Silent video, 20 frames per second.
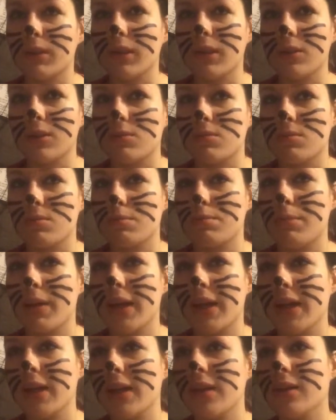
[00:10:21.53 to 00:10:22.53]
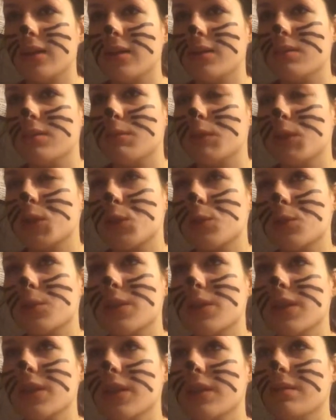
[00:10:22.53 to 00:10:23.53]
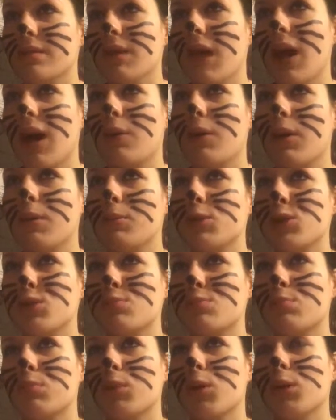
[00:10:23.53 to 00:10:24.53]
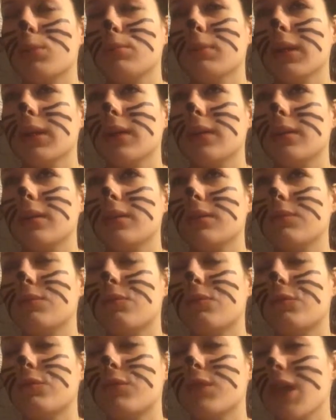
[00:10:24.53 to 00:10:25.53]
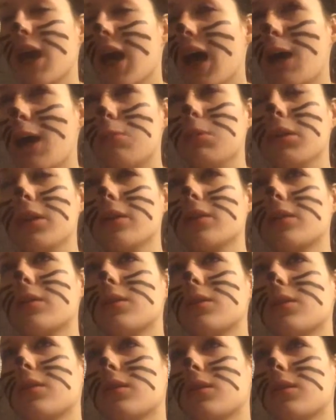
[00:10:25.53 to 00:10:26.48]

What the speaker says: my own pain and misery and how I just broke my tablet.